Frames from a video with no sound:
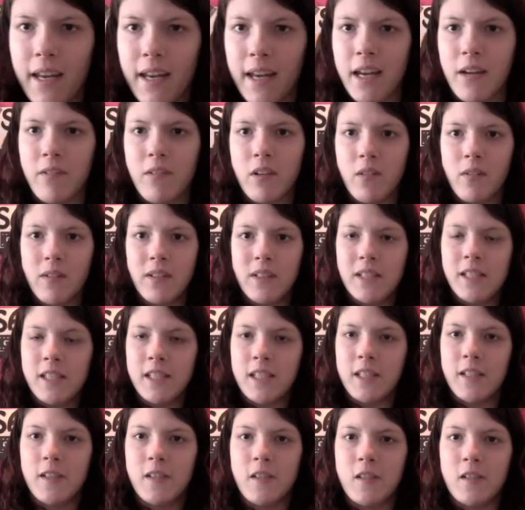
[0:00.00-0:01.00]
Hey everyone,
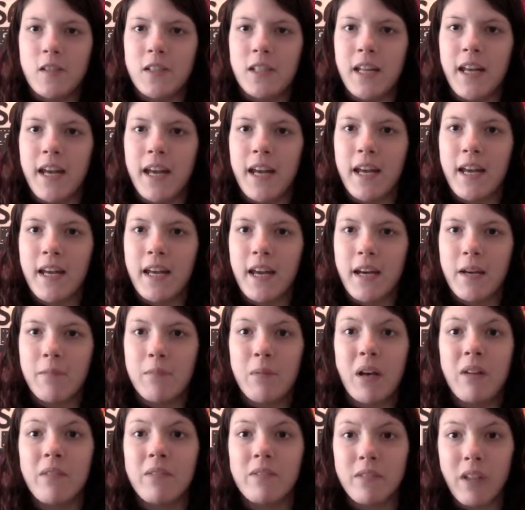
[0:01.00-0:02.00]
so today I'm
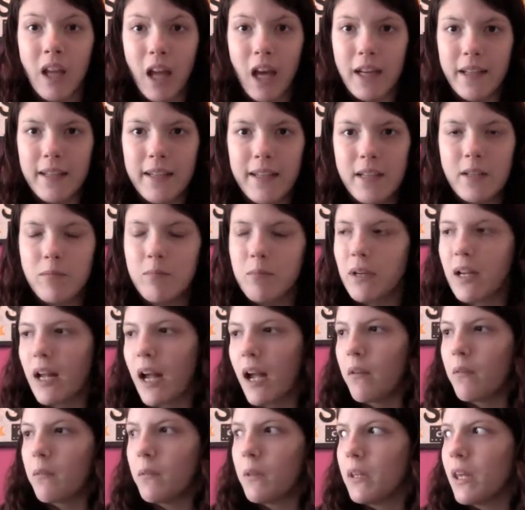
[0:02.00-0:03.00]
not vlogging, but
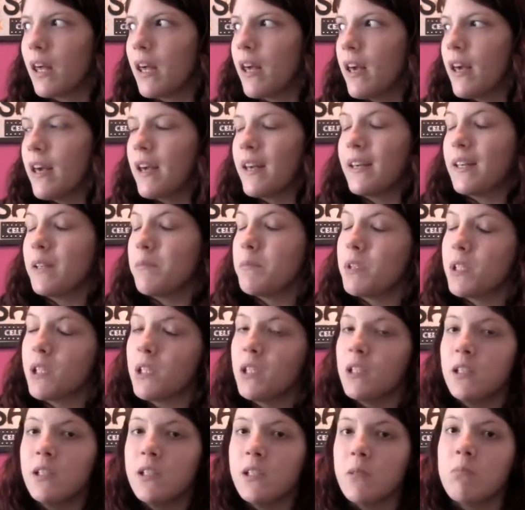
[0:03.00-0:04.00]
I'm
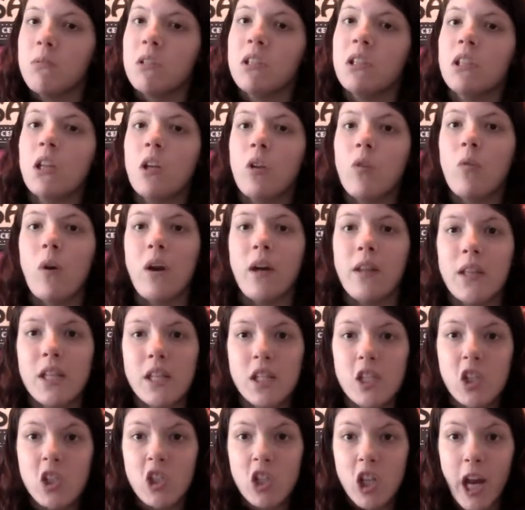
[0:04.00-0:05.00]
starting something new on
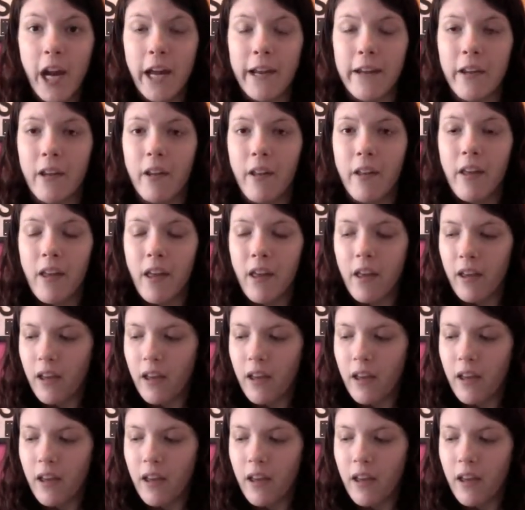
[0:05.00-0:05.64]
this channel,